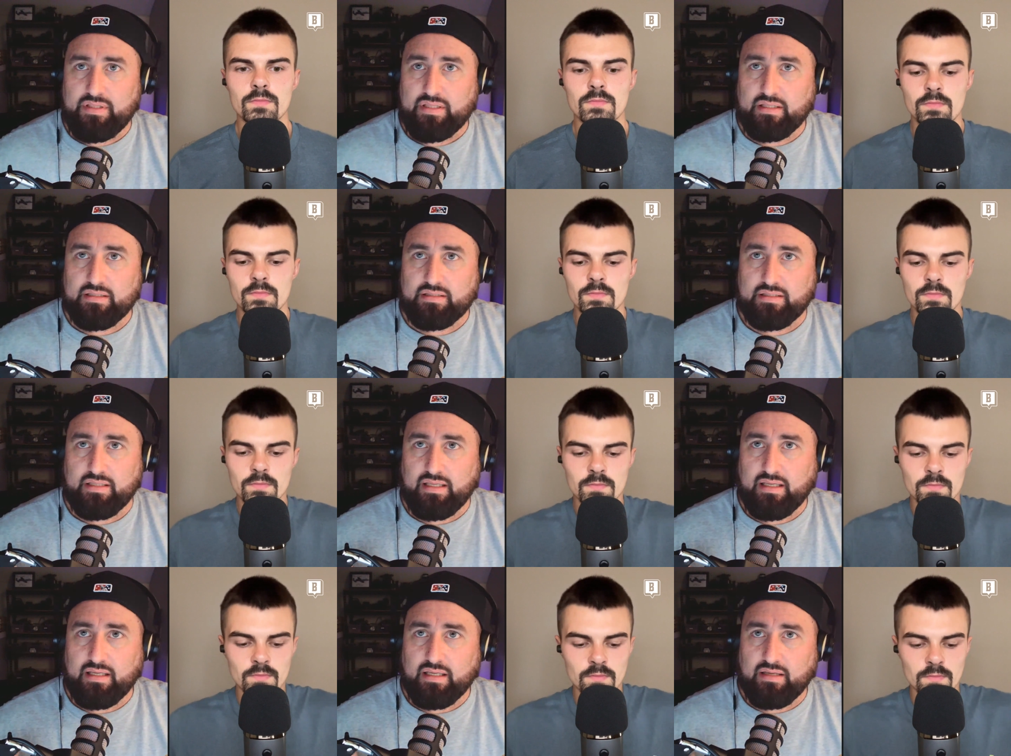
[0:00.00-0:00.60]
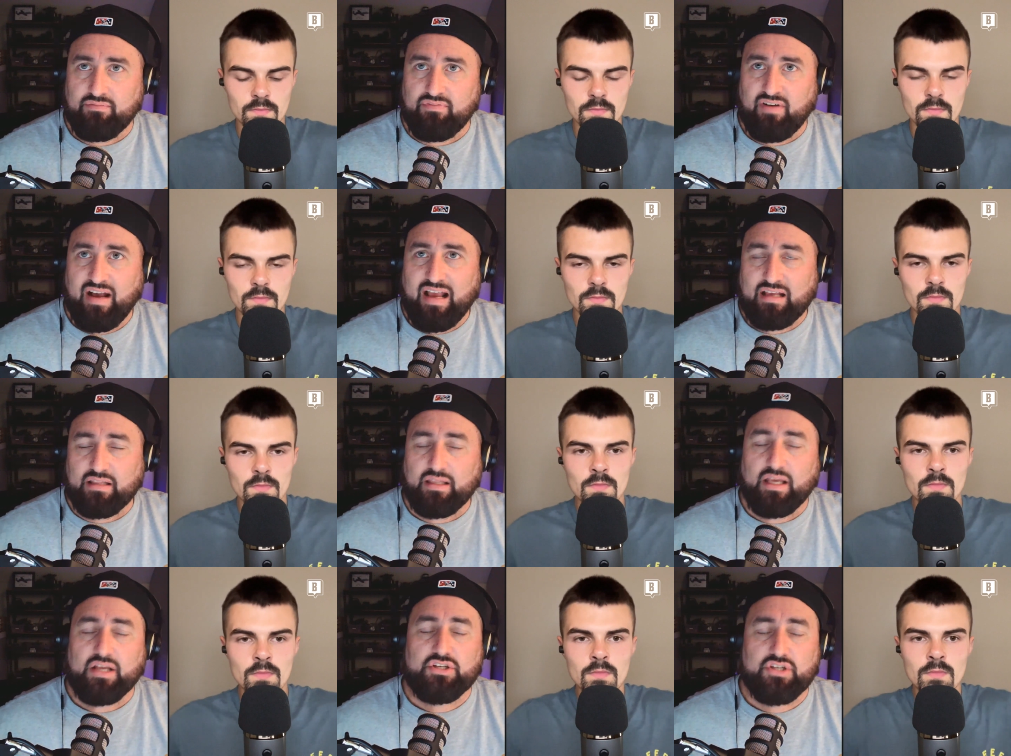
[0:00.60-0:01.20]
Speaker 1: the, the
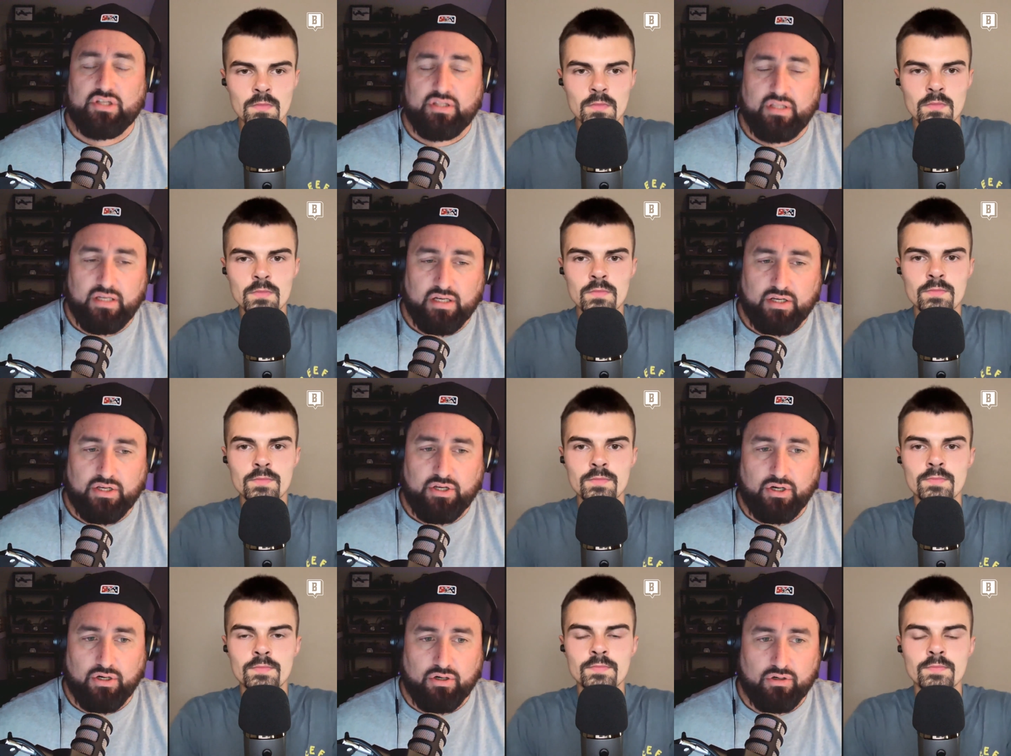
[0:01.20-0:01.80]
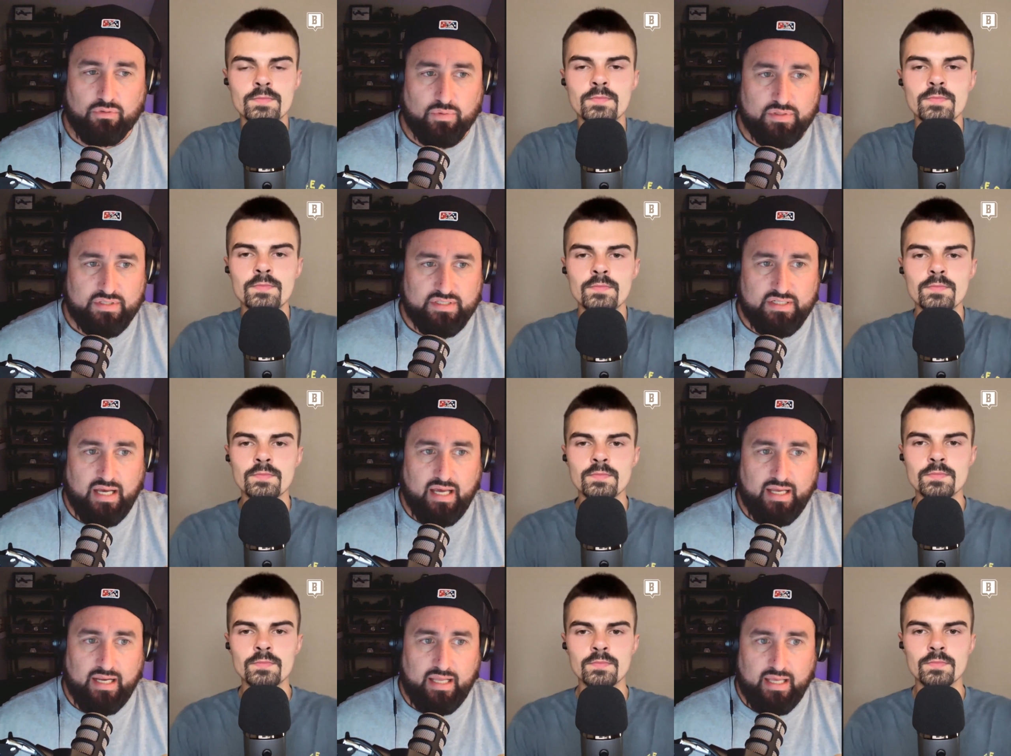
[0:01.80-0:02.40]
violation that occurred, was
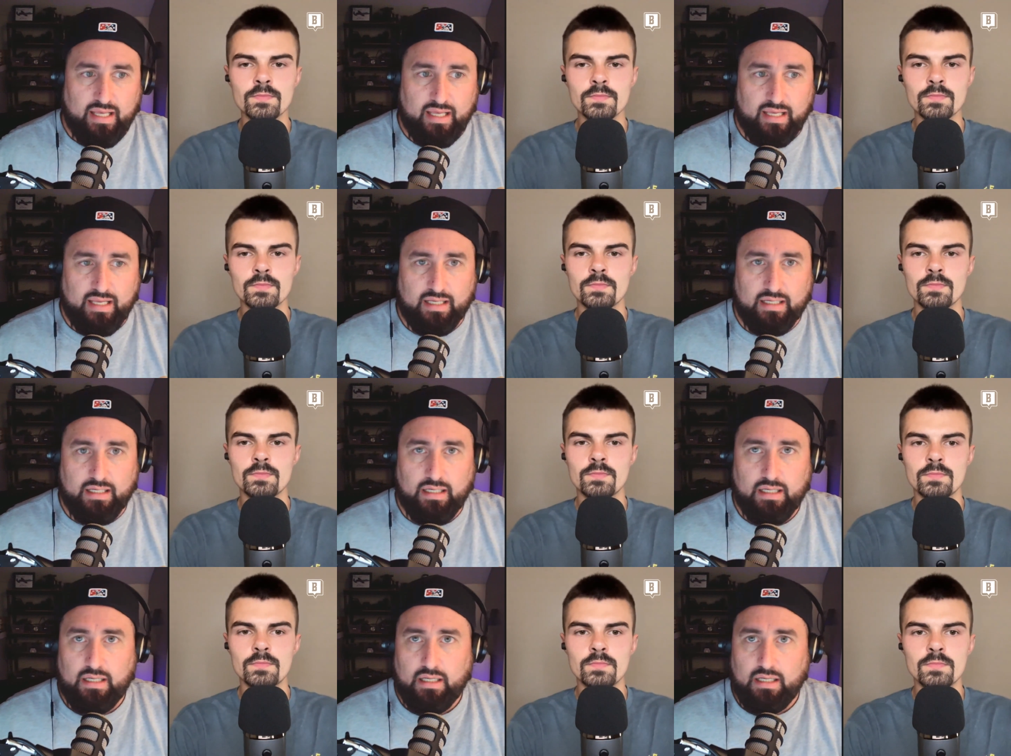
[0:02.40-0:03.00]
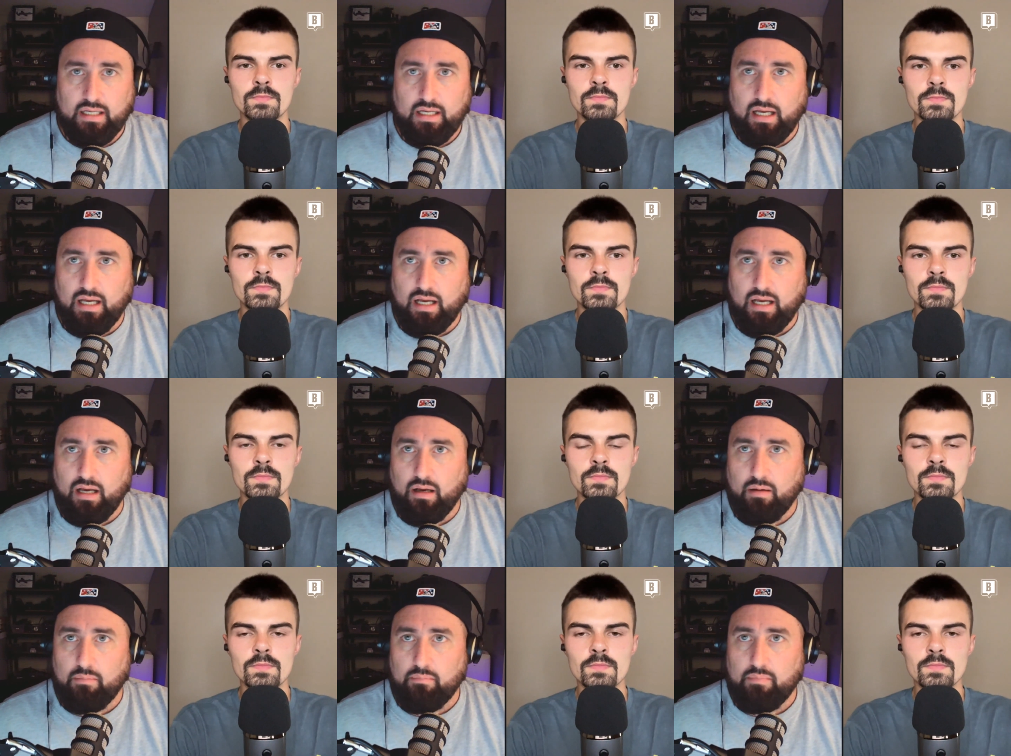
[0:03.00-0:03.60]
not a
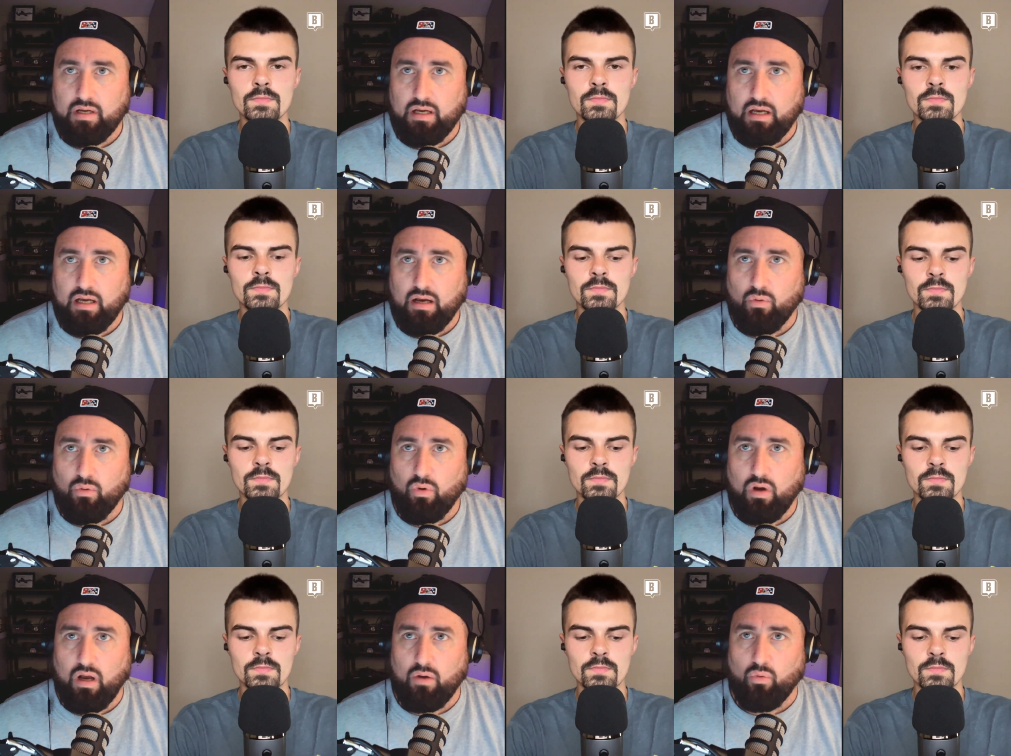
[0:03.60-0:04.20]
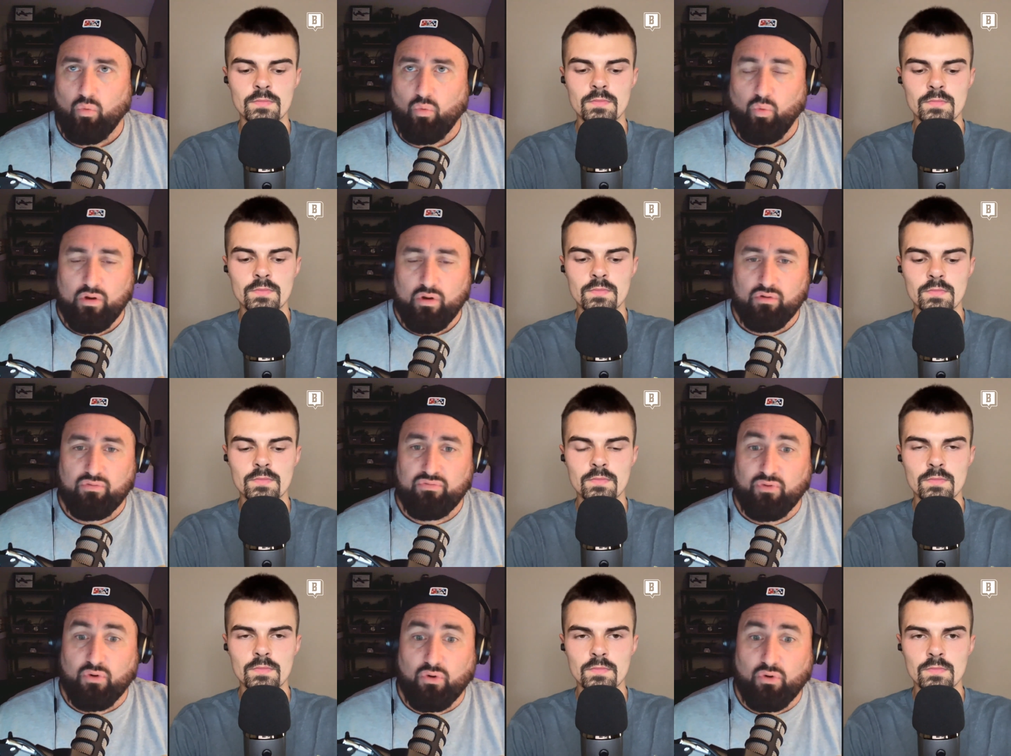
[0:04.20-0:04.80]
um, a, a
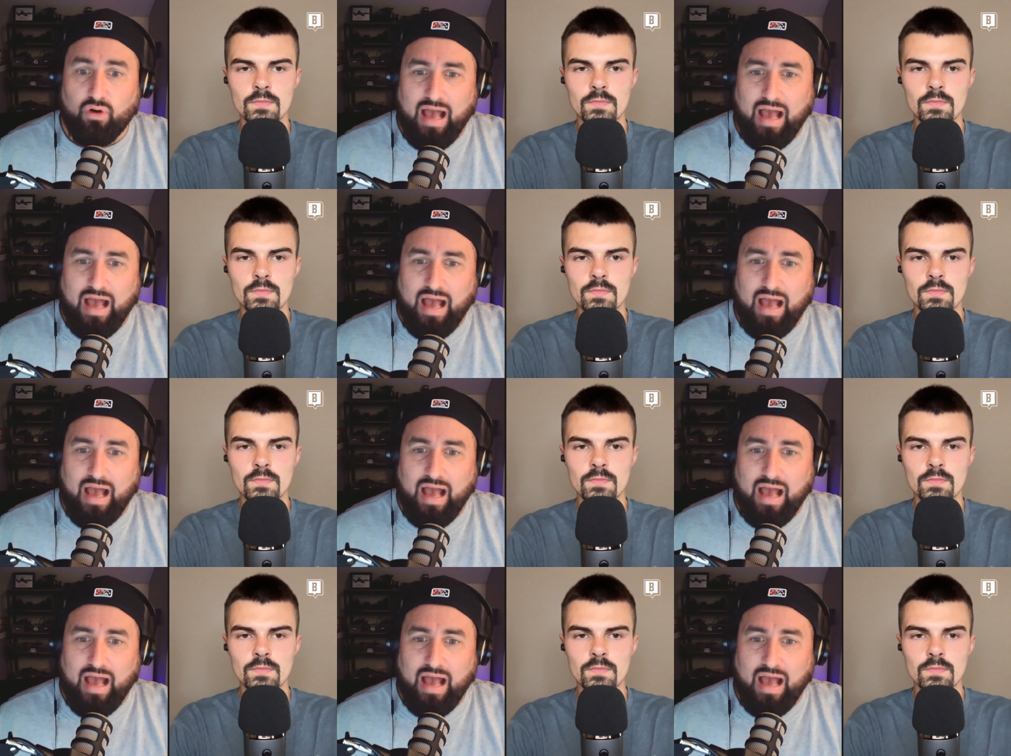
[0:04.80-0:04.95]
willful